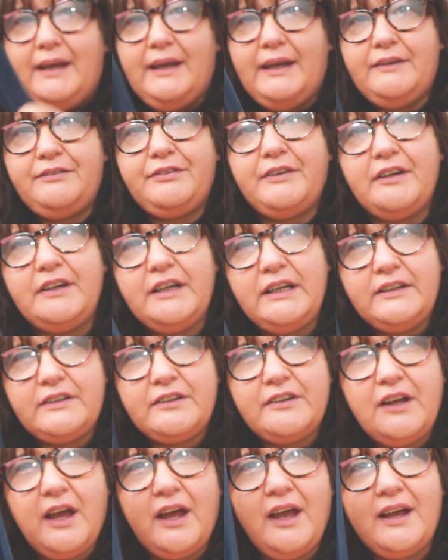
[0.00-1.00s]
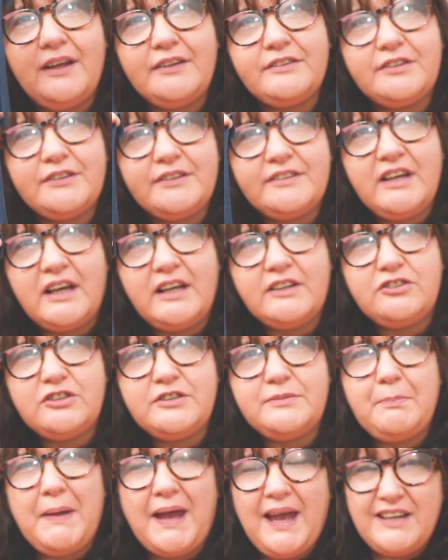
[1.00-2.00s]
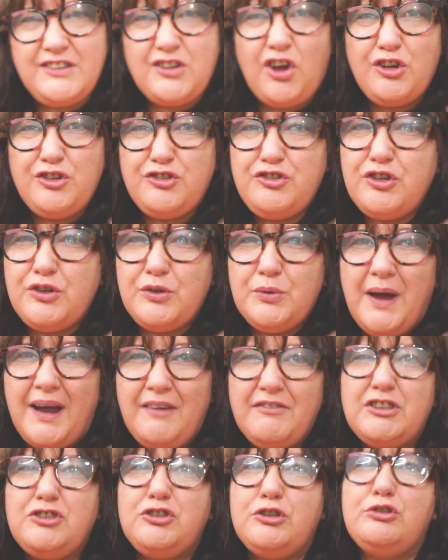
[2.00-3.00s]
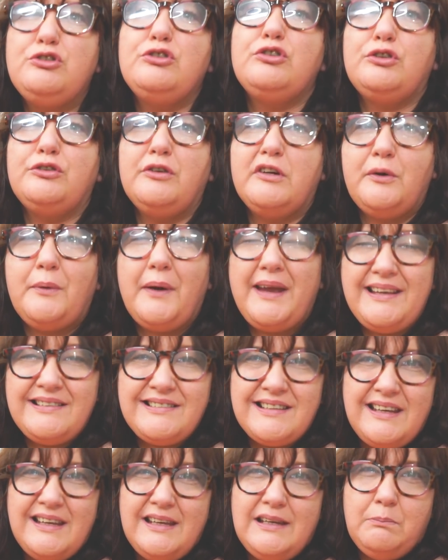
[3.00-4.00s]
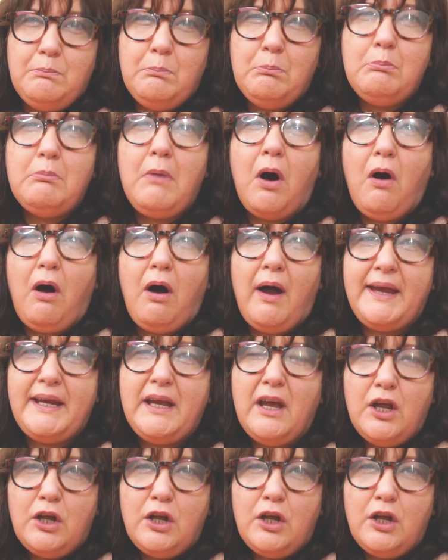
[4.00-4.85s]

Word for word: If you need to know how to attach this band, I do have a tutorial. It's in my